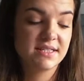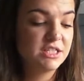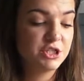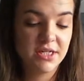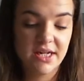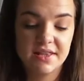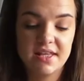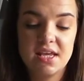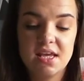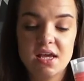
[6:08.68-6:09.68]
literally like
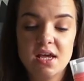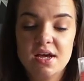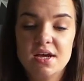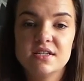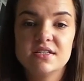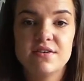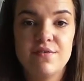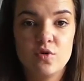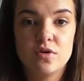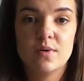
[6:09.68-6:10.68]
the
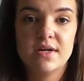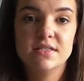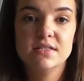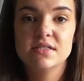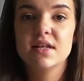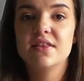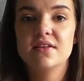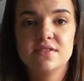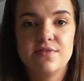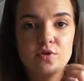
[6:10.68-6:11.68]
Sephora ones, like the
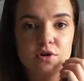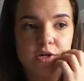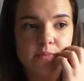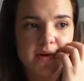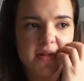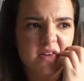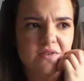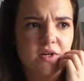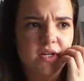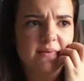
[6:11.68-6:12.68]
Sephora own brand, that
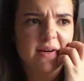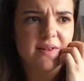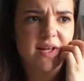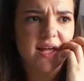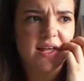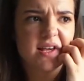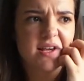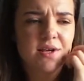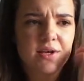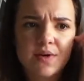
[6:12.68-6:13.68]
are only about like,
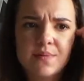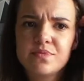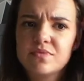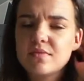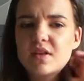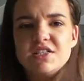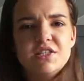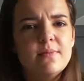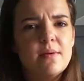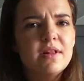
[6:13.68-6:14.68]
I don't
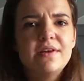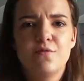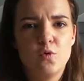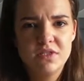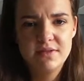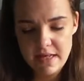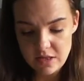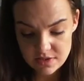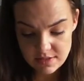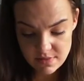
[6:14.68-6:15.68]
know, maybe like 40ml
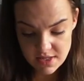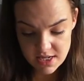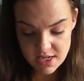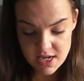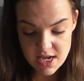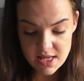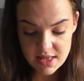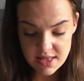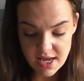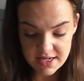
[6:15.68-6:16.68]
or something.
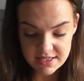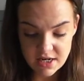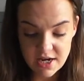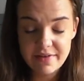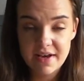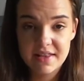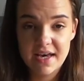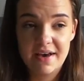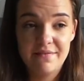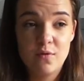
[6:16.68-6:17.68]
That I've had
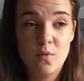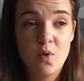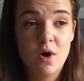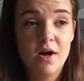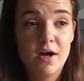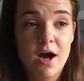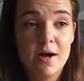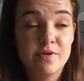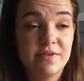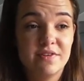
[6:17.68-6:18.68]
that for,
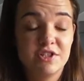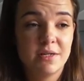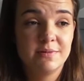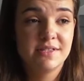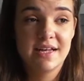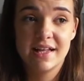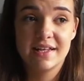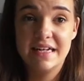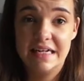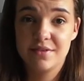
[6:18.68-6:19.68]
I'm not even ashamed to say,
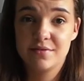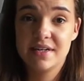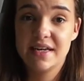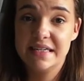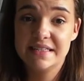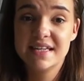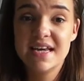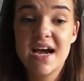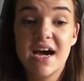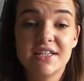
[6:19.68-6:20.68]
like nearly 3 years,
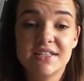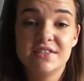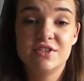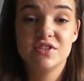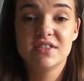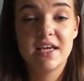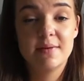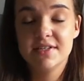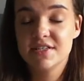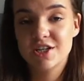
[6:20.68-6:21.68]
and it's just taken
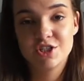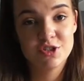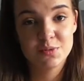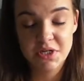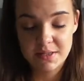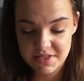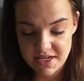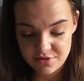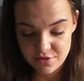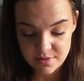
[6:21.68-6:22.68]
me such a long time to
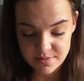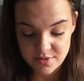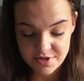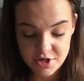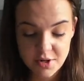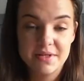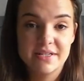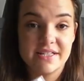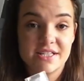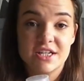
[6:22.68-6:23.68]
get through them, so I know
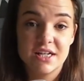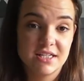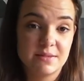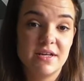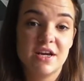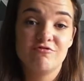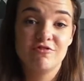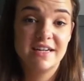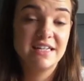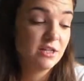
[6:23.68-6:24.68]
this is going to last me a
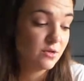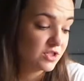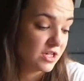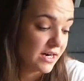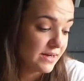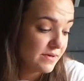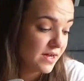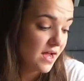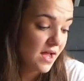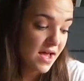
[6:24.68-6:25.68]
really long time,
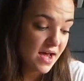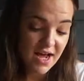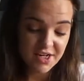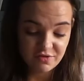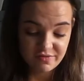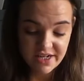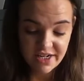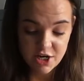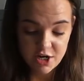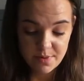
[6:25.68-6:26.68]
and I really
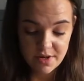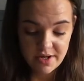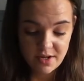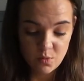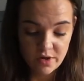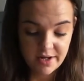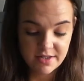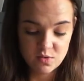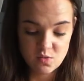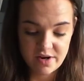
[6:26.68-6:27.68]
hope it
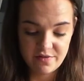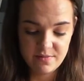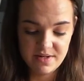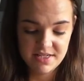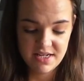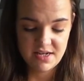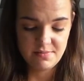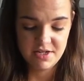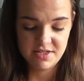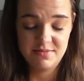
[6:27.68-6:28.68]
works well for my skin
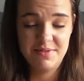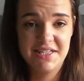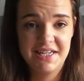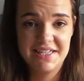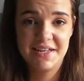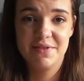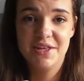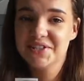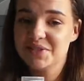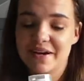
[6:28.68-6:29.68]
because I'd be sad to give
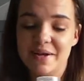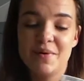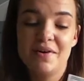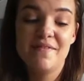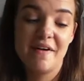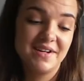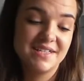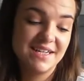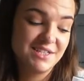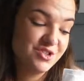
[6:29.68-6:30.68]
this away, but I'm very
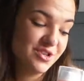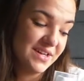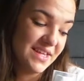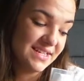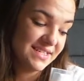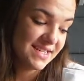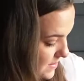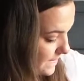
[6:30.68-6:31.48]
excited to try this.